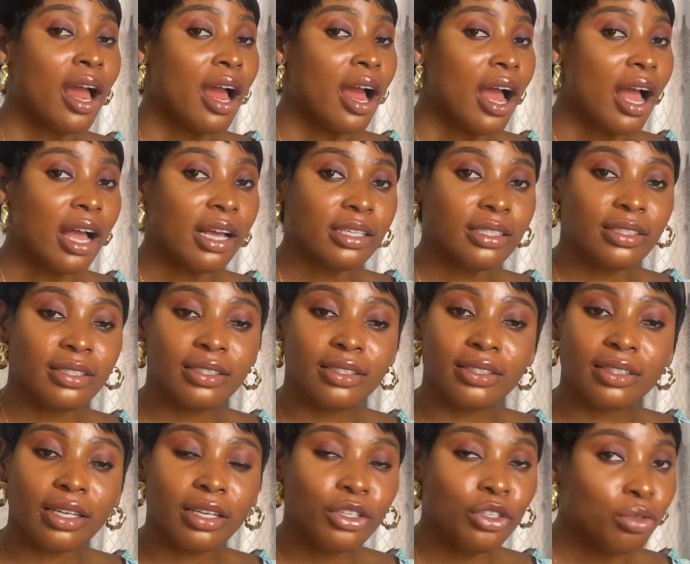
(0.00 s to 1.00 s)

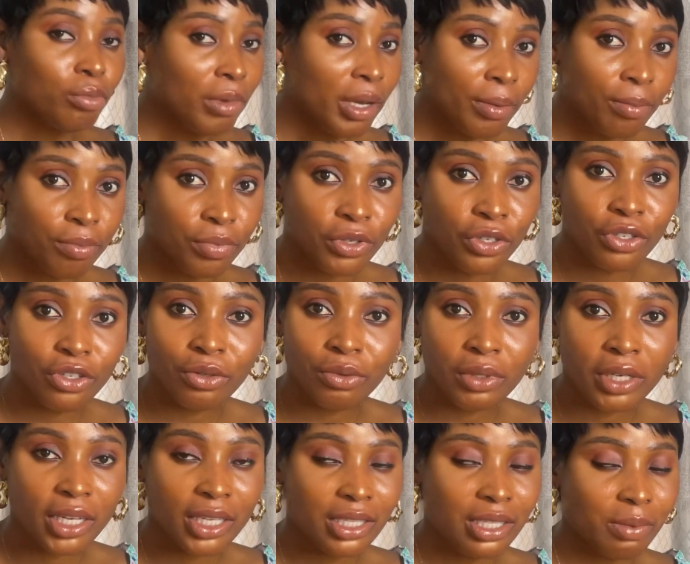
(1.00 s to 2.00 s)
as human being you would
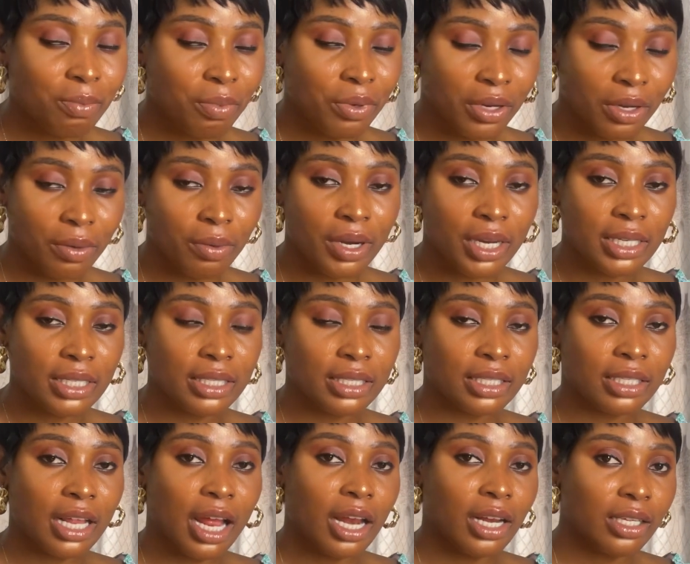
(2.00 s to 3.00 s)
experience
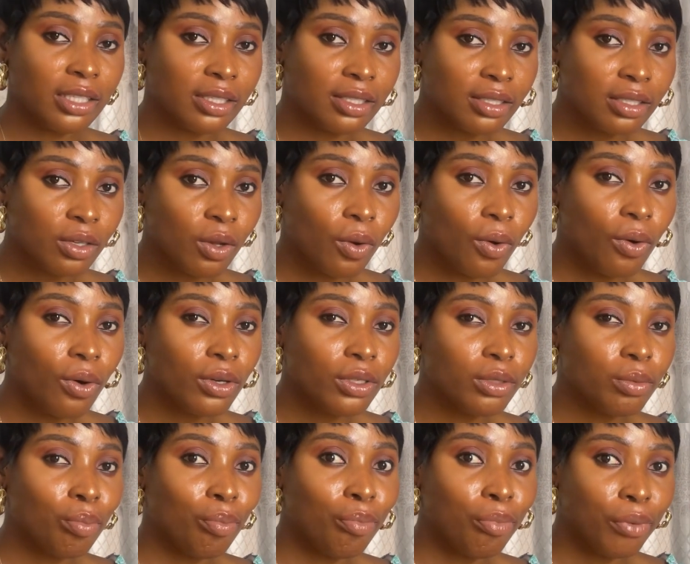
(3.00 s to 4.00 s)
it and it is called
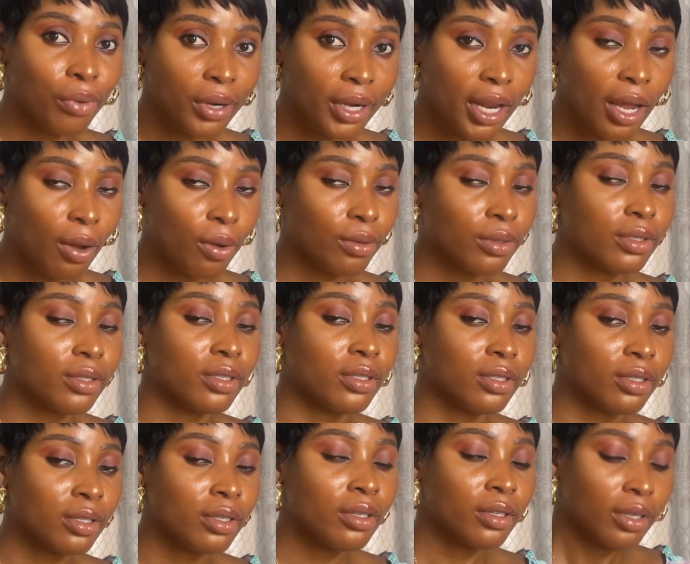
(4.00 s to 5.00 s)

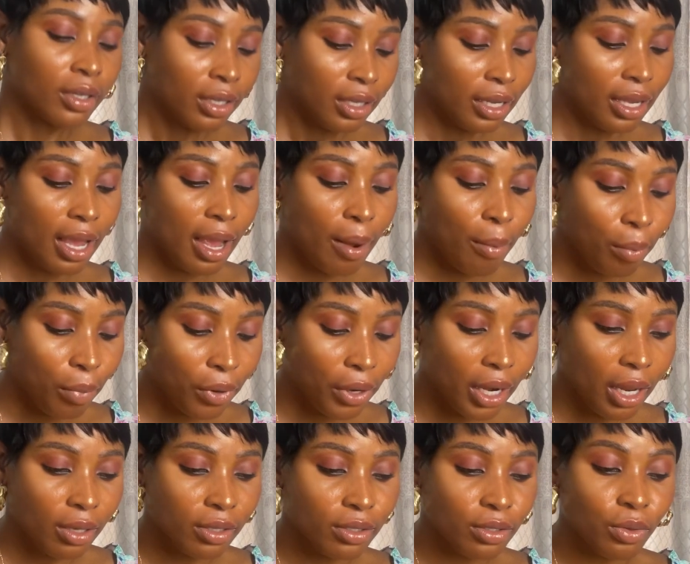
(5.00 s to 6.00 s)
burnout yeah
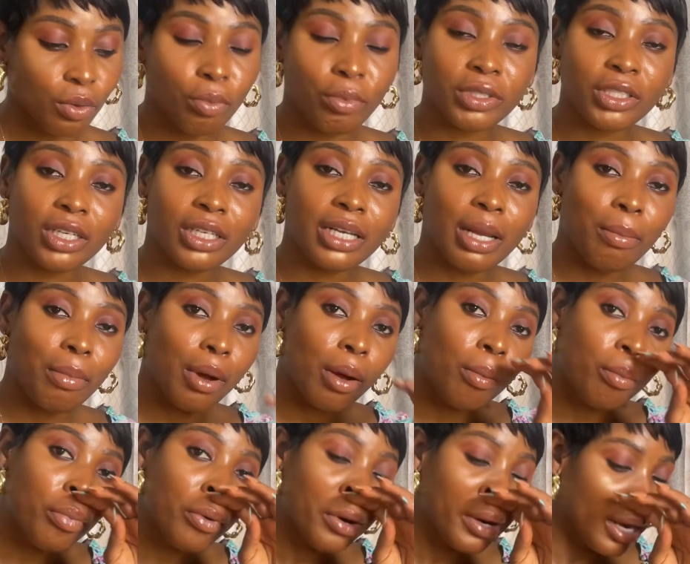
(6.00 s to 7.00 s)
burnout so we'll be talking
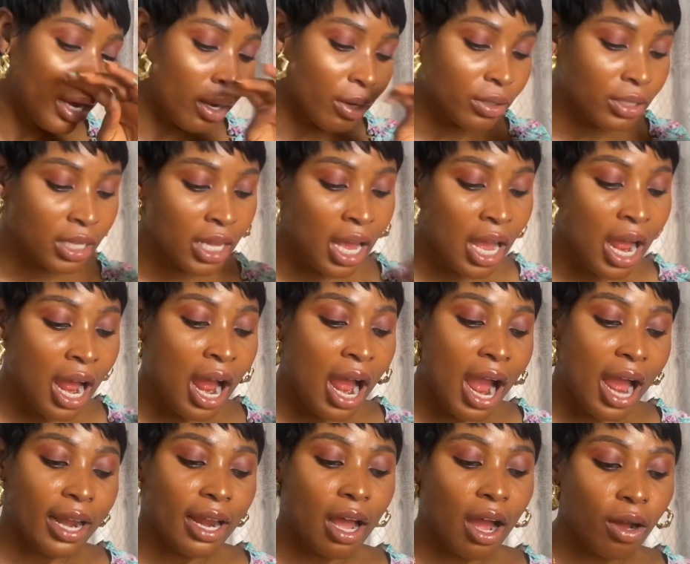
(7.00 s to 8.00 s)
about burnout
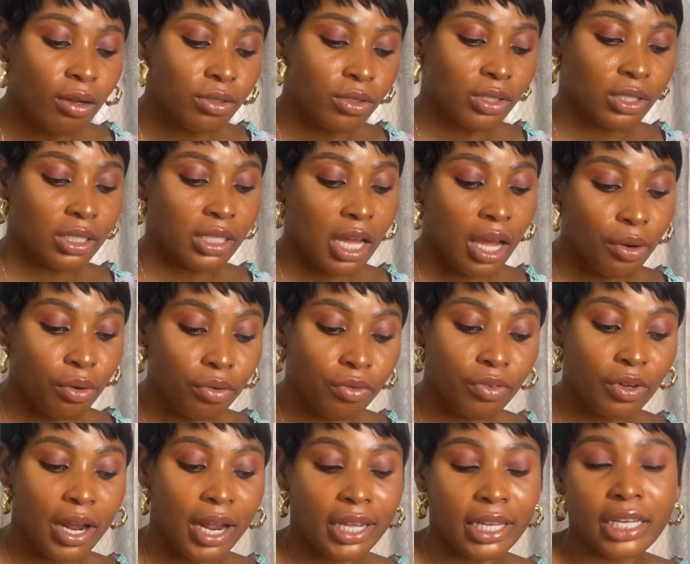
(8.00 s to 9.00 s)
and how to start
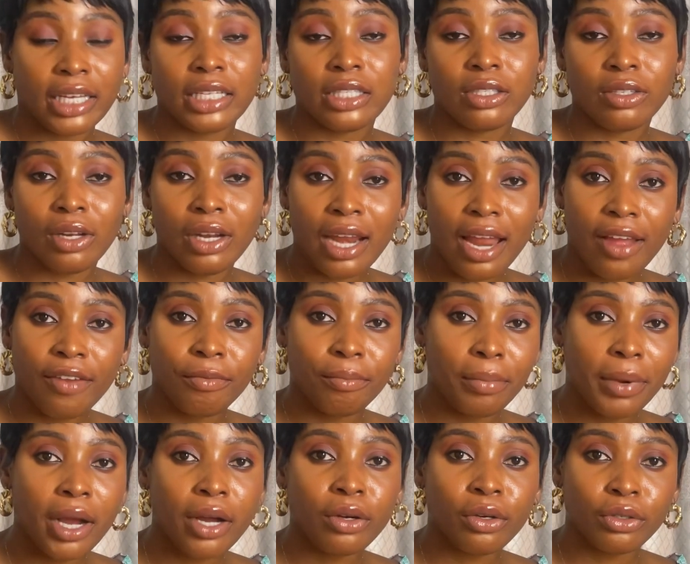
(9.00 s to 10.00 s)
over and get your life
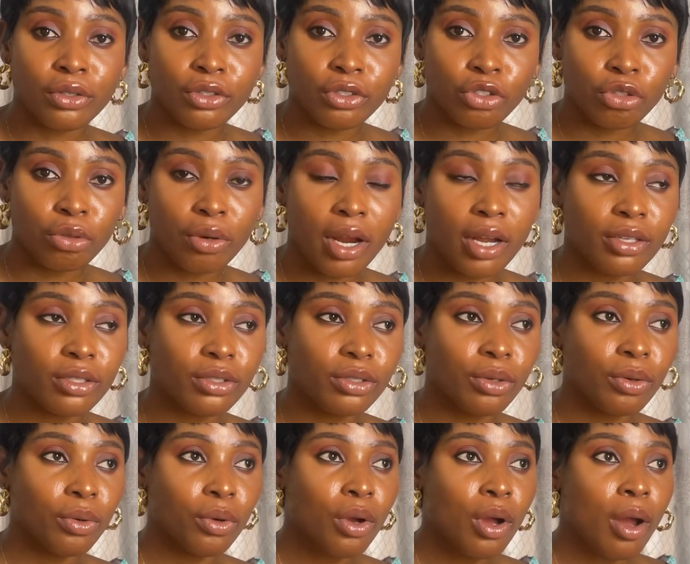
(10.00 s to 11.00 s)
back on track
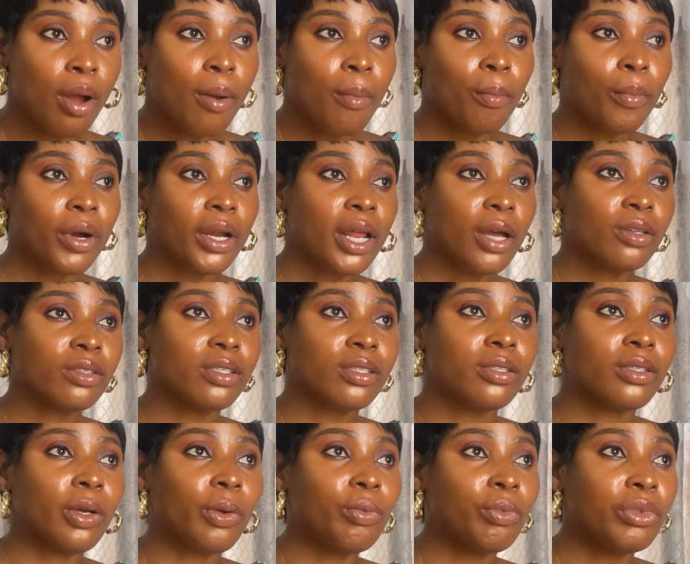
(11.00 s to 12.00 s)
so burnout is
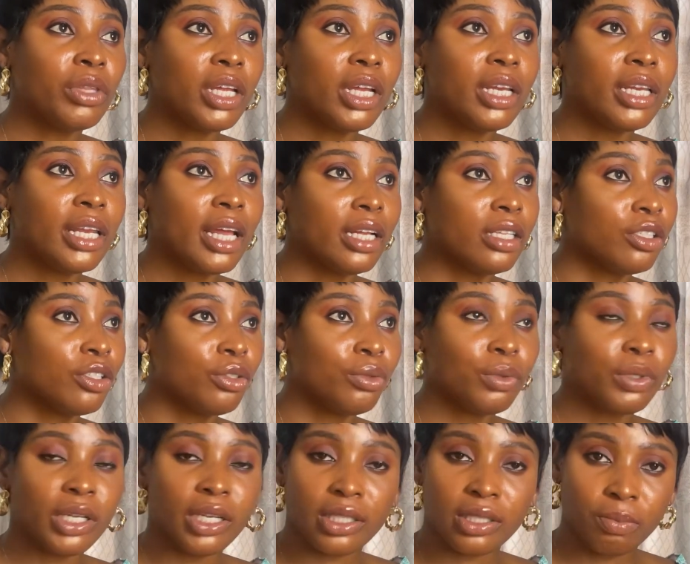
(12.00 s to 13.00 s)
something that you
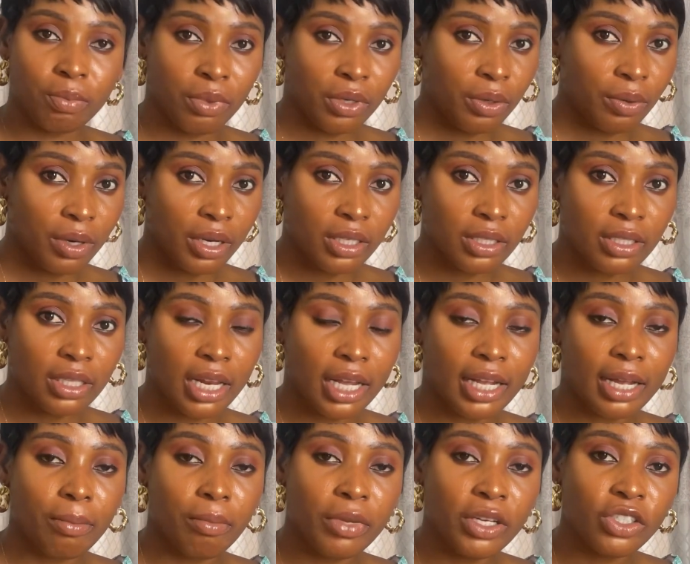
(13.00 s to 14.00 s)
would experience like
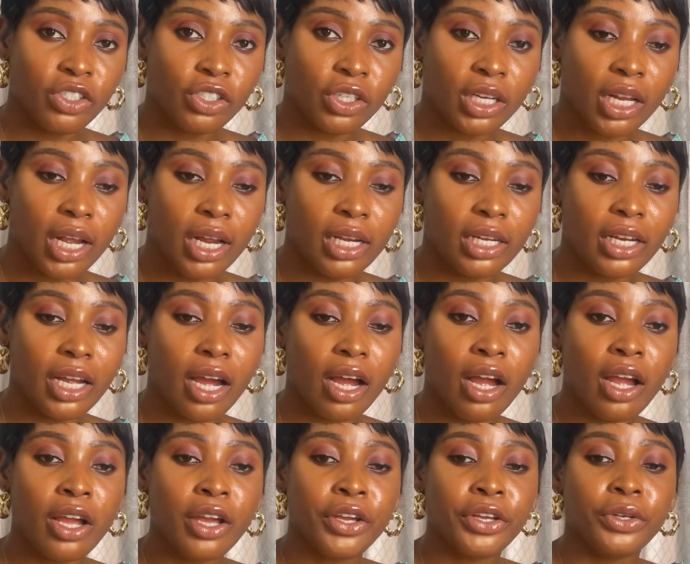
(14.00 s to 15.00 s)
i mentioned earlier
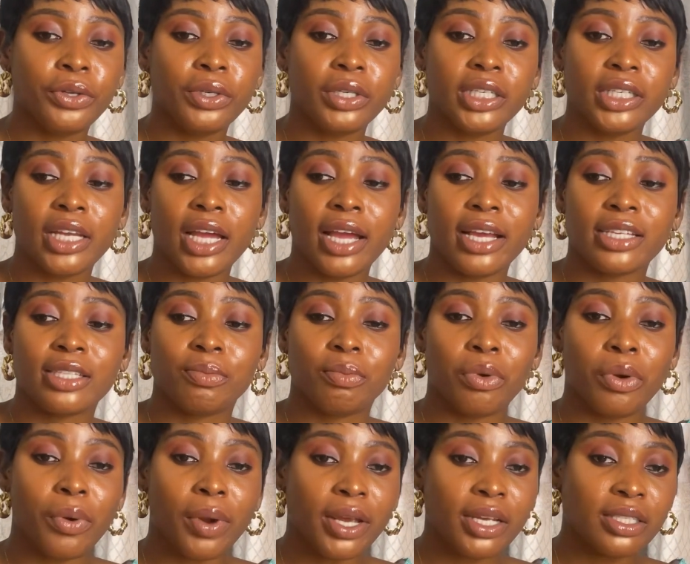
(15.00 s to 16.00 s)
you either
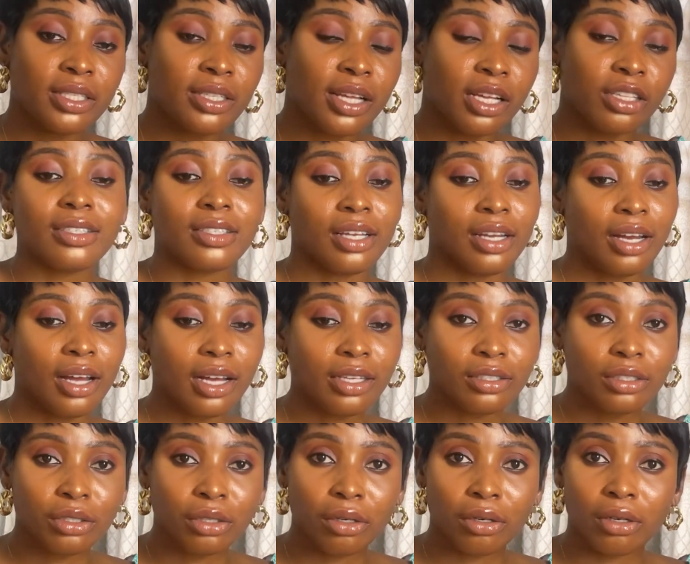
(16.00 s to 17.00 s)
experience as an
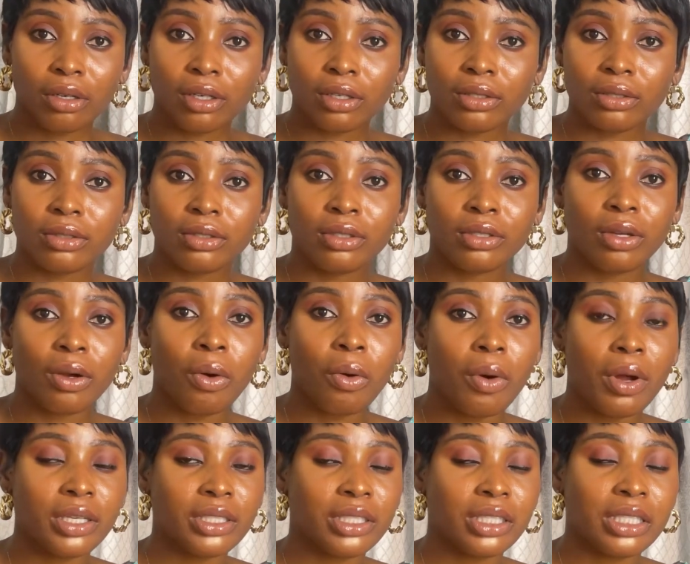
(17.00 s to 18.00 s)
adult
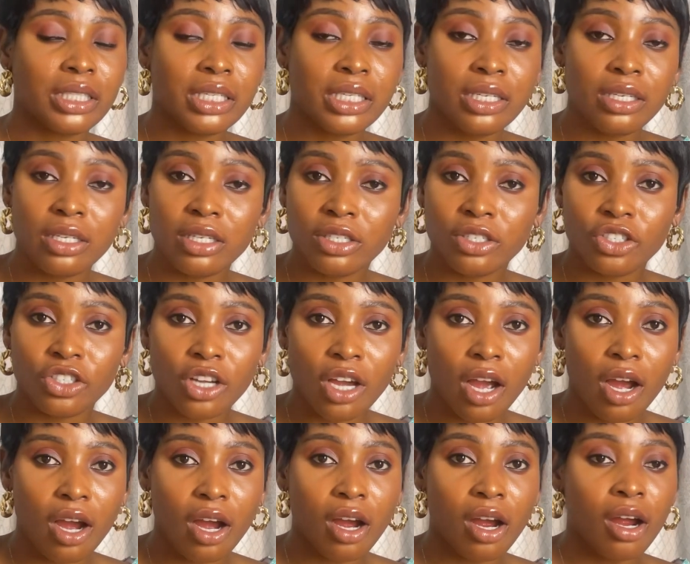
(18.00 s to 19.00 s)
or as a
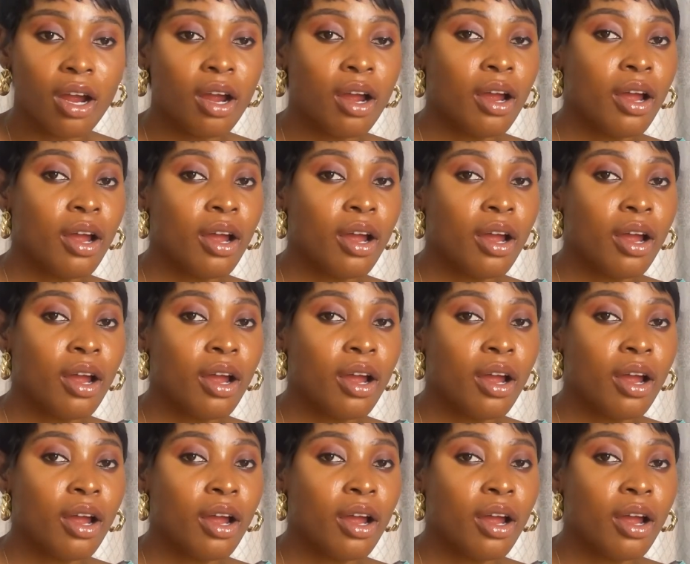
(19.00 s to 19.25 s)
teenager